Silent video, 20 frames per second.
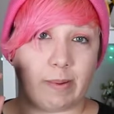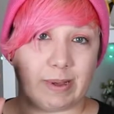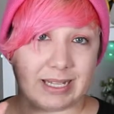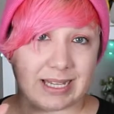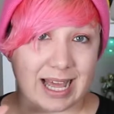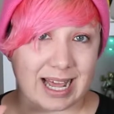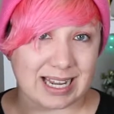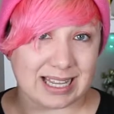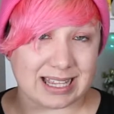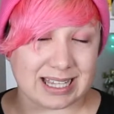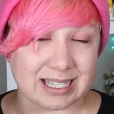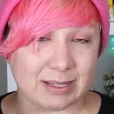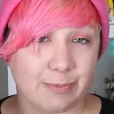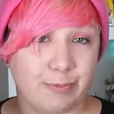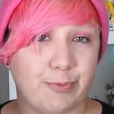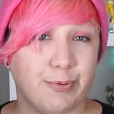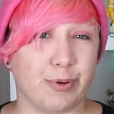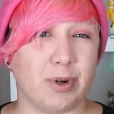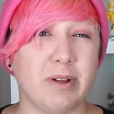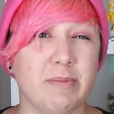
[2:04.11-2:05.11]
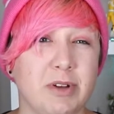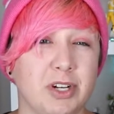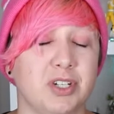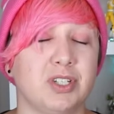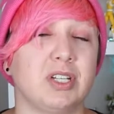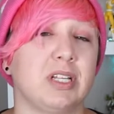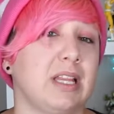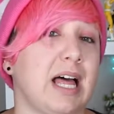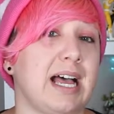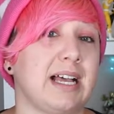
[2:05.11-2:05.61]
about that at pretty much
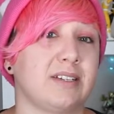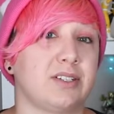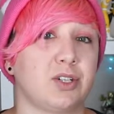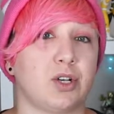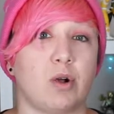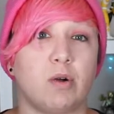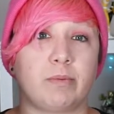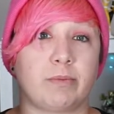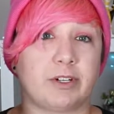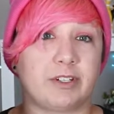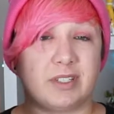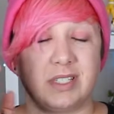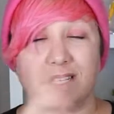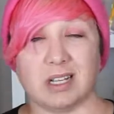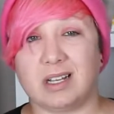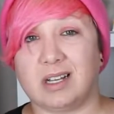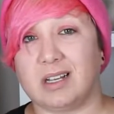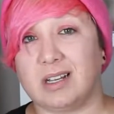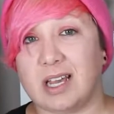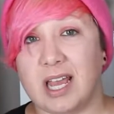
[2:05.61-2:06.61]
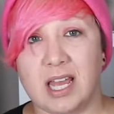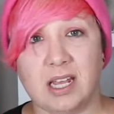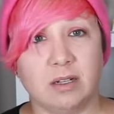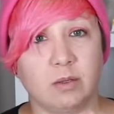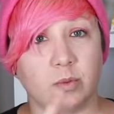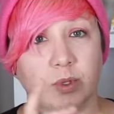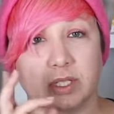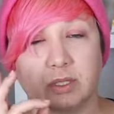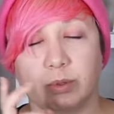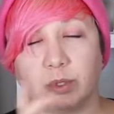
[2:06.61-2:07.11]
the last show. I'm gonna
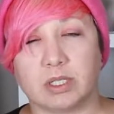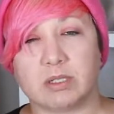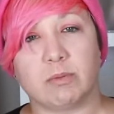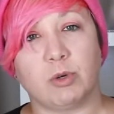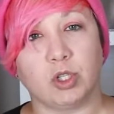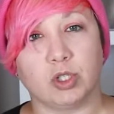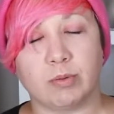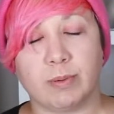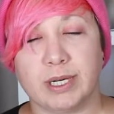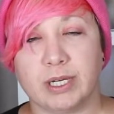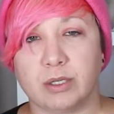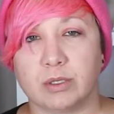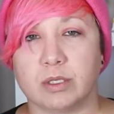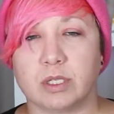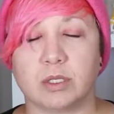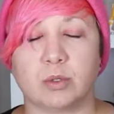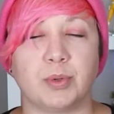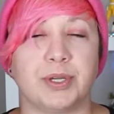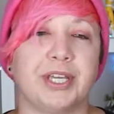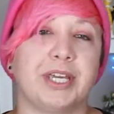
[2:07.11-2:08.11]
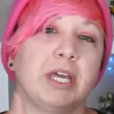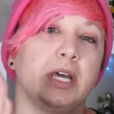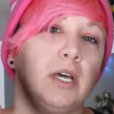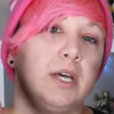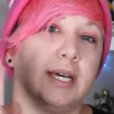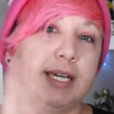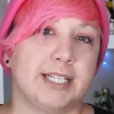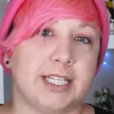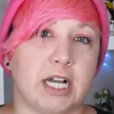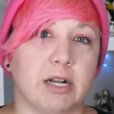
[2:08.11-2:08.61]
end with, we got some Ultraman news this week,
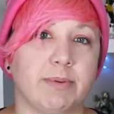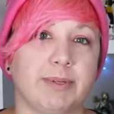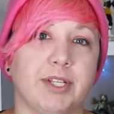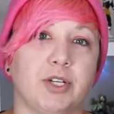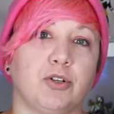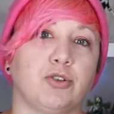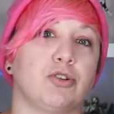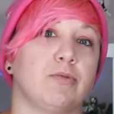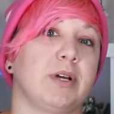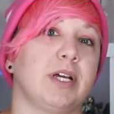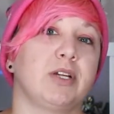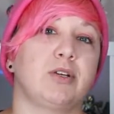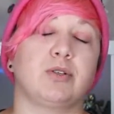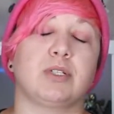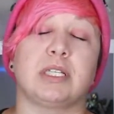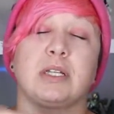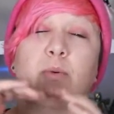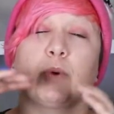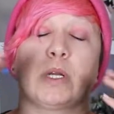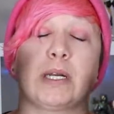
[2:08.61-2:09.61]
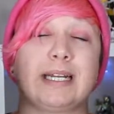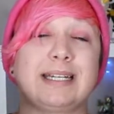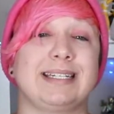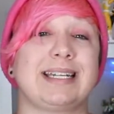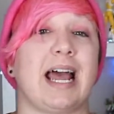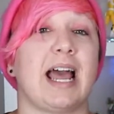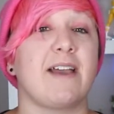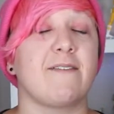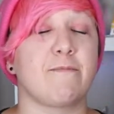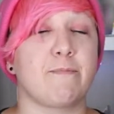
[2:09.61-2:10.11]
talk about the Ultraman news, and then we're gonna
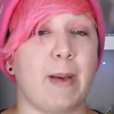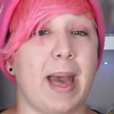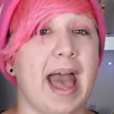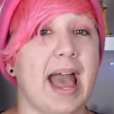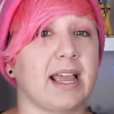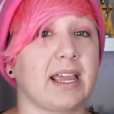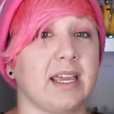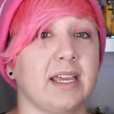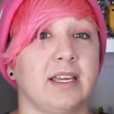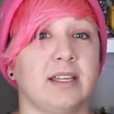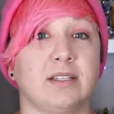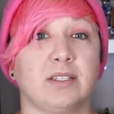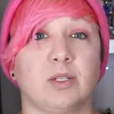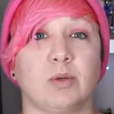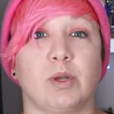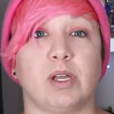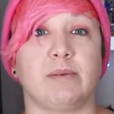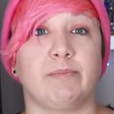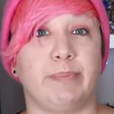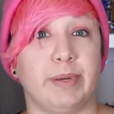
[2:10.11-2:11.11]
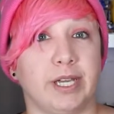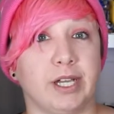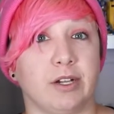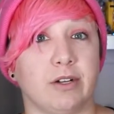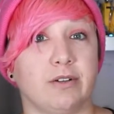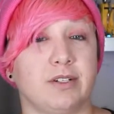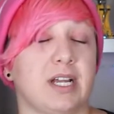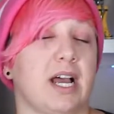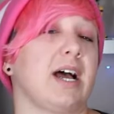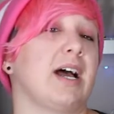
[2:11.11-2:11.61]
dive back into a
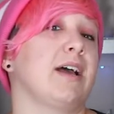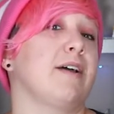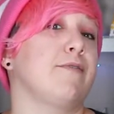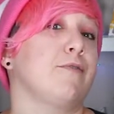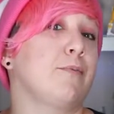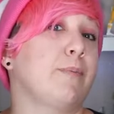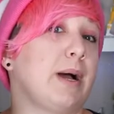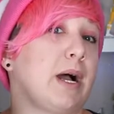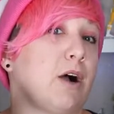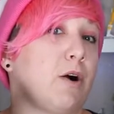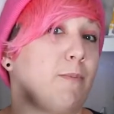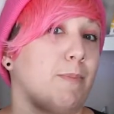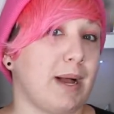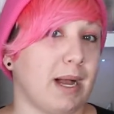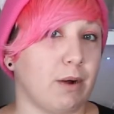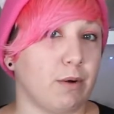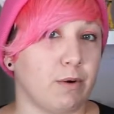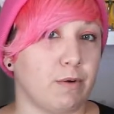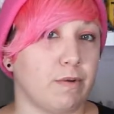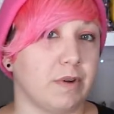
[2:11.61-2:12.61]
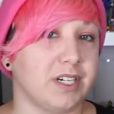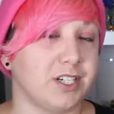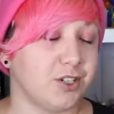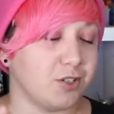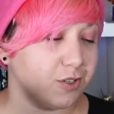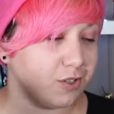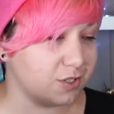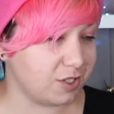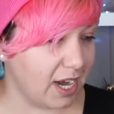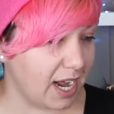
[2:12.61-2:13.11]
bigger dive about Power
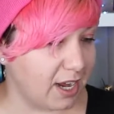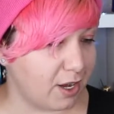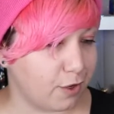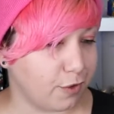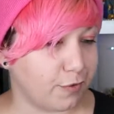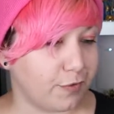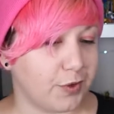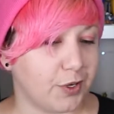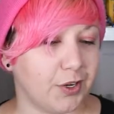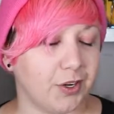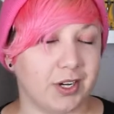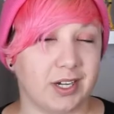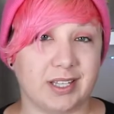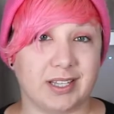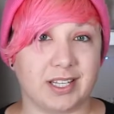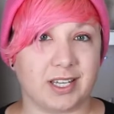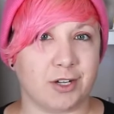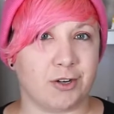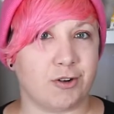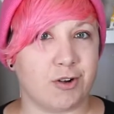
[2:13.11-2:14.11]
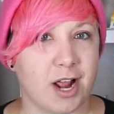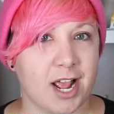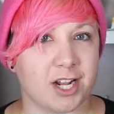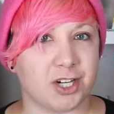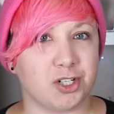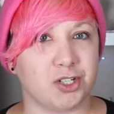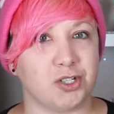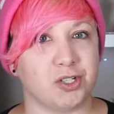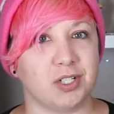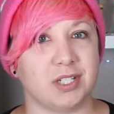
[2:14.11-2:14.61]
Rangers, Dino Fury, the
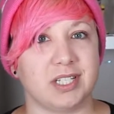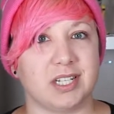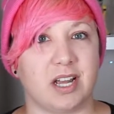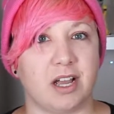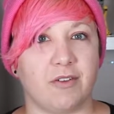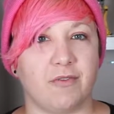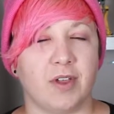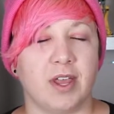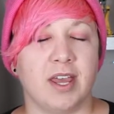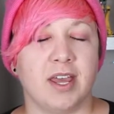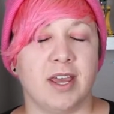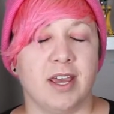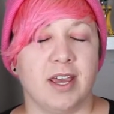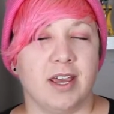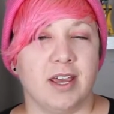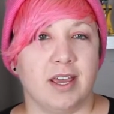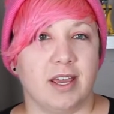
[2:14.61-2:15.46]
international stuff,